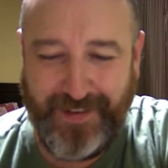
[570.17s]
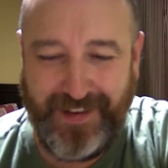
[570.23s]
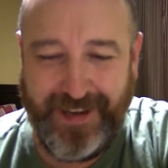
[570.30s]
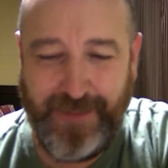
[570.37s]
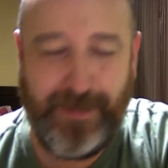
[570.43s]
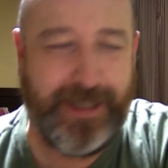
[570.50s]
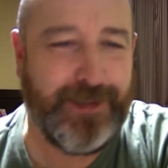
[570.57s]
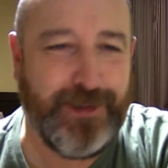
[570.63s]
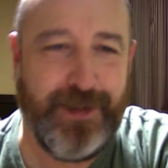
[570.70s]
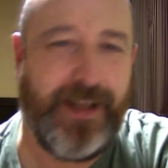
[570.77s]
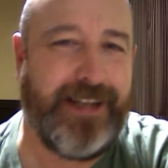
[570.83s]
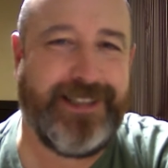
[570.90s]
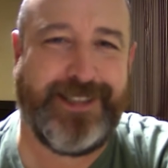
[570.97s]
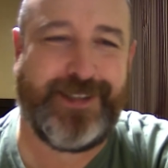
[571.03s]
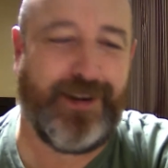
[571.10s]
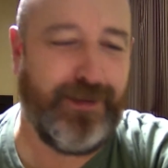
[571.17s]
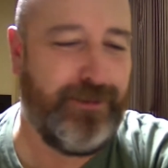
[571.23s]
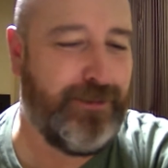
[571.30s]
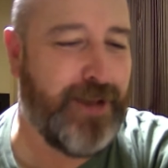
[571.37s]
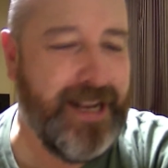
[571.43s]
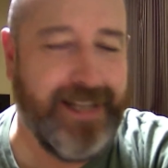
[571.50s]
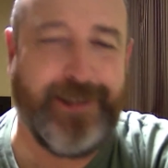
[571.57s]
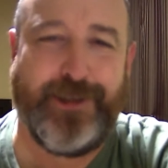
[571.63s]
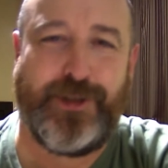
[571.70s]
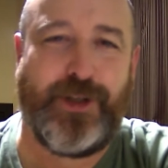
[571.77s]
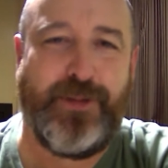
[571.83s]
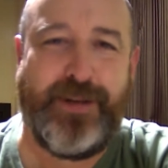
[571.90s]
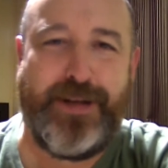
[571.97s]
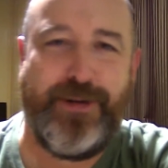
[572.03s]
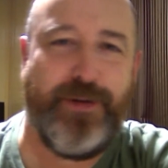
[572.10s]
But I just got a feeling there's going
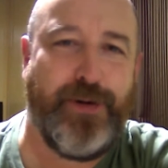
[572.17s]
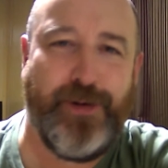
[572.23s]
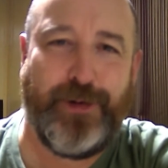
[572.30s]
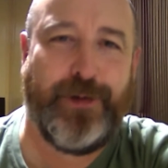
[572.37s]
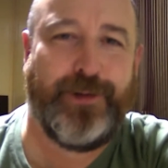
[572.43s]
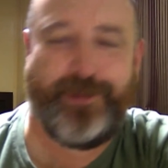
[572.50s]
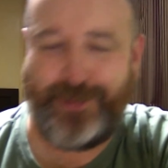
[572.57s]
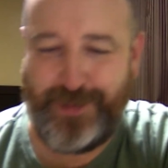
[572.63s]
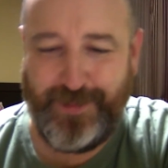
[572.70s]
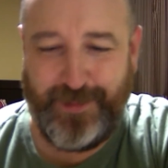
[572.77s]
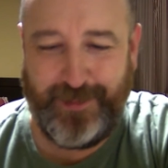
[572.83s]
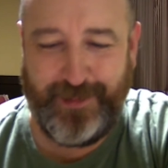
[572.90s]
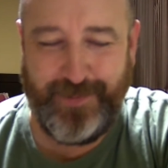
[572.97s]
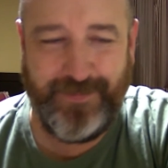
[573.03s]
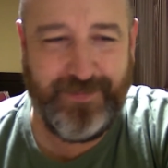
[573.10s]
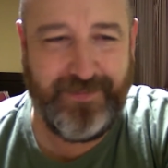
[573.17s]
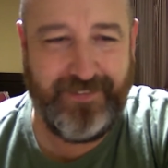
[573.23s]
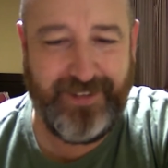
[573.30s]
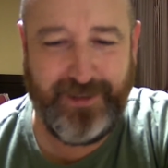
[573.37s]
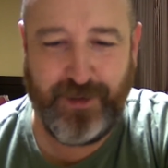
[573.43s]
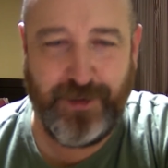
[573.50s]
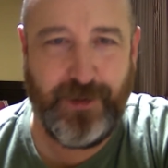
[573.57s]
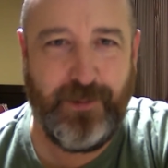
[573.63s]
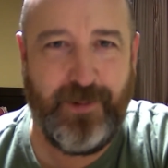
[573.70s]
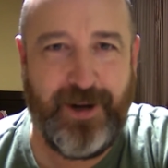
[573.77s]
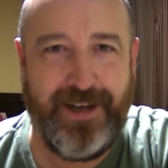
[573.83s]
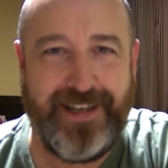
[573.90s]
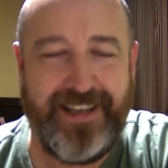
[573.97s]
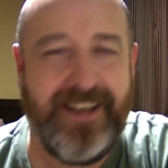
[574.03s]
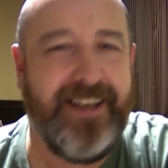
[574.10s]
to be no goals tomorrow. Don't know
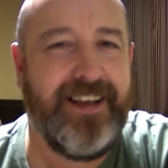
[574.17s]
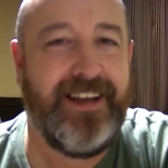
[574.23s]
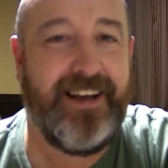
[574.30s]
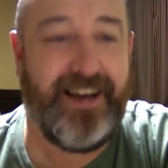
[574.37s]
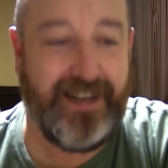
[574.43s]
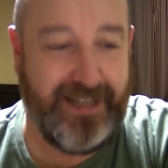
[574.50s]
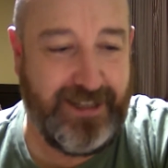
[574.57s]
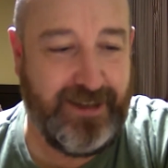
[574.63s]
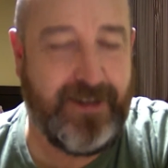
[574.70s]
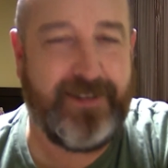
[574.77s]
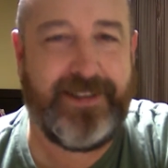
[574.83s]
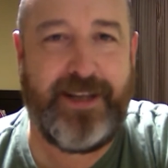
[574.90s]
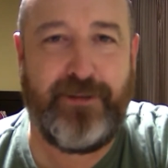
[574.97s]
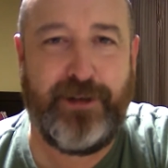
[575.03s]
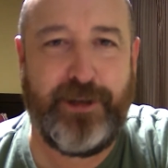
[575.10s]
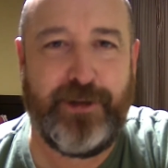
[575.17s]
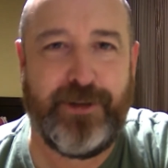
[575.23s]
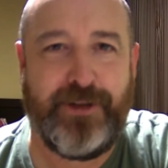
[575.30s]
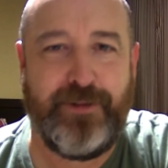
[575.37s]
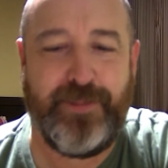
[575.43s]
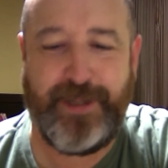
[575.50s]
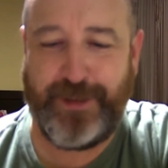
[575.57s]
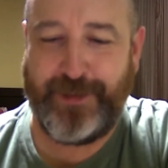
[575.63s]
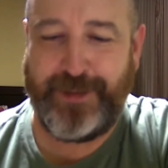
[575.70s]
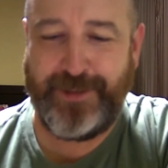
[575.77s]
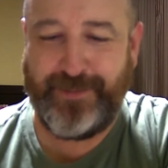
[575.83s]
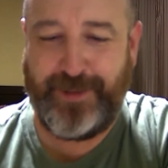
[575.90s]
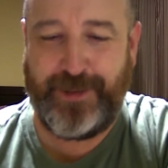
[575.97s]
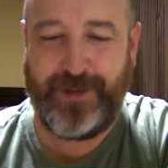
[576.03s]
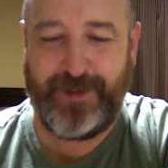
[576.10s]
why, and I definitely going to have a bet on
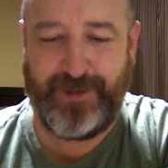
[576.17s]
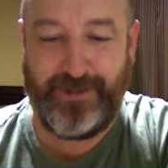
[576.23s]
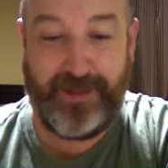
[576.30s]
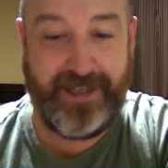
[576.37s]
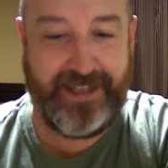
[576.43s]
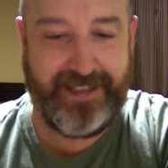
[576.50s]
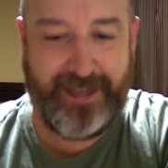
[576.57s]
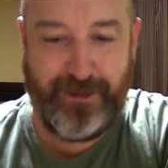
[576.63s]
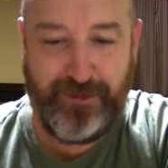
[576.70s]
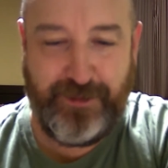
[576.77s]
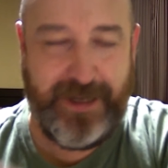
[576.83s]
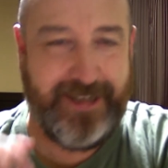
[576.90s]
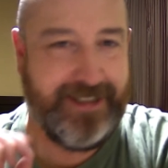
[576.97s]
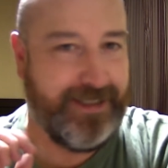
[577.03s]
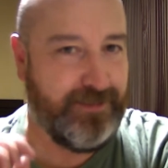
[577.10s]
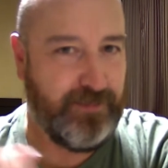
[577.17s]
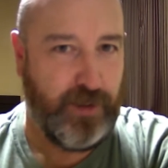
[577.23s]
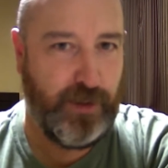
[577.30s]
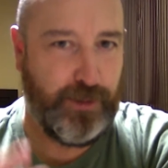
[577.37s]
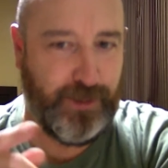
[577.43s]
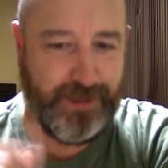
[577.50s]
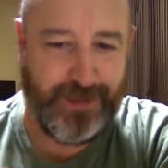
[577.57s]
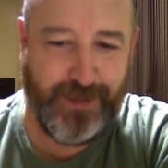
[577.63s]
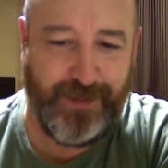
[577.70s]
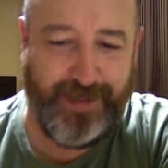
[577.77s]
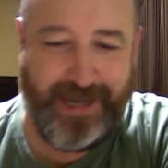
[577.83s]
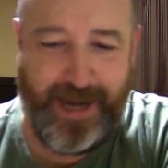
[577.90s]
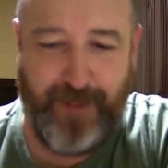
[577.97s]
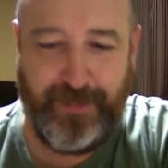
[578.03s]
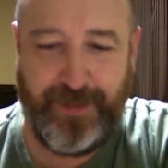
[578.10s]
it, because when I get that feeling, you know it's going
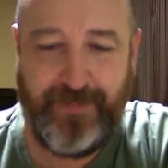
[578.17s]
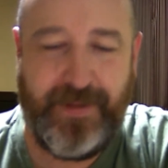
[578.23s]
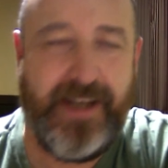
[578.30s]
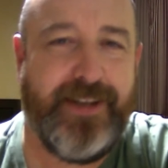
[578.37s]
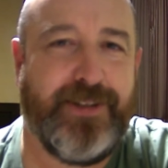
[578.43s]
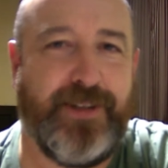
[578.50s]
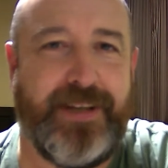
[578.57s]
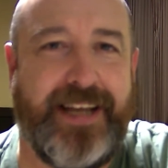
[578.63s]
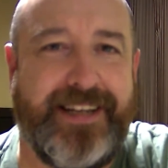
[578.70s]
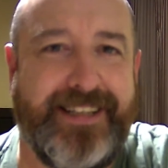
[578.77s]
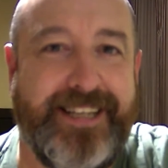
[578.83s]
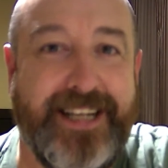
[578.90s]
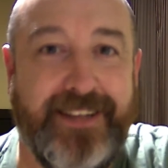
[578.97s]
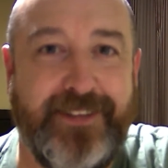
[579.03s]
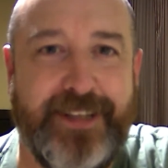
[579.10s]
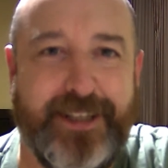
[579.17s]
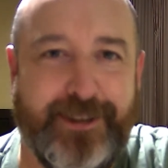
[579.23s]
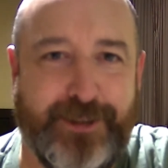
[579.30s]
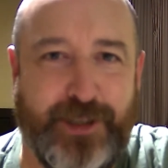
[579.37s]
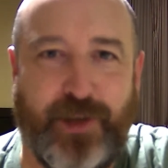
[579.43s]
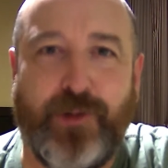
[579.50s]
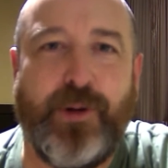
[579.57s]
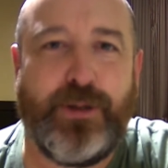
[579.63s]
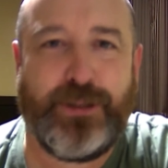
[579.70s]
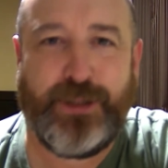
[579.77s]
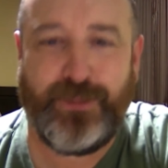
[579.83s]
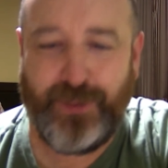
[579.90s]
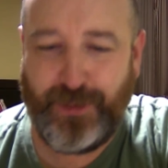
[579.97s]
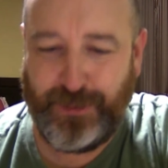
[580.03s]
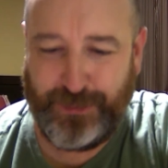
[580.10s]
to happen. So yeah, 0-0s across the
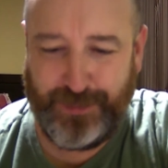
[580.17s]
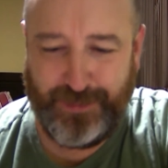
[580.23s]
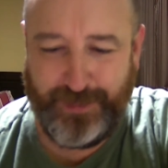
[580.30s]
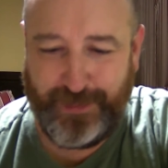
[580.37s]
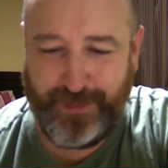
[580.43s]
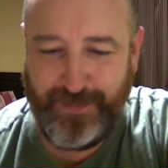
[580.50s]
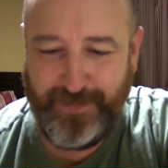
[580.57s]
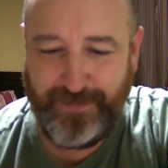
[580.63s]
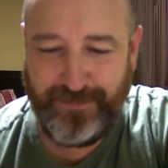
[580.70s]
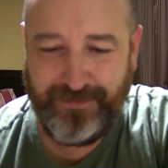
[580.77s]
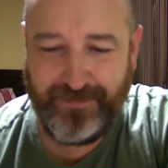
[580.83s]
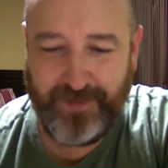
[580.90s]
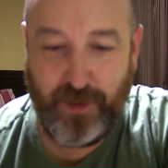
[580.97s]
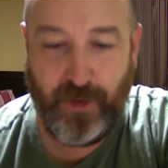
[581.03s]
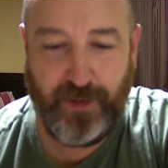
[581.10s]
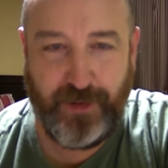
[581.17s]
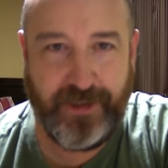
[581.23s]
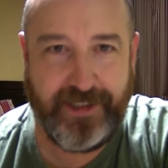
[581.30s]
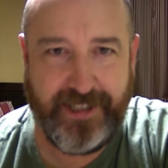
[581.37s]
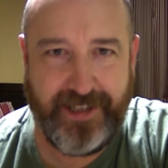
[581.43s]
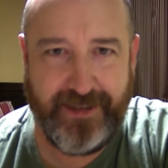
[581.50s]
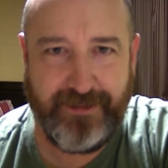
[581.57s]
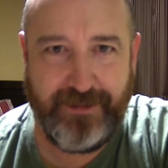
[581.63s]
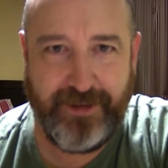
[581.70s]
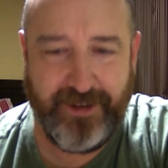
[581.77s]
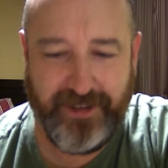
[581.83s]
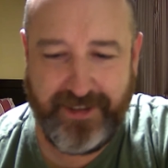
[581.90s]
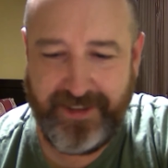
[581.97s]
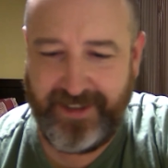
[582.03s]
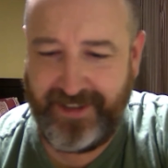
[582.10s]
board tomorrow. You heard it here
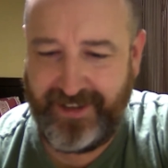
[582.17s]
first.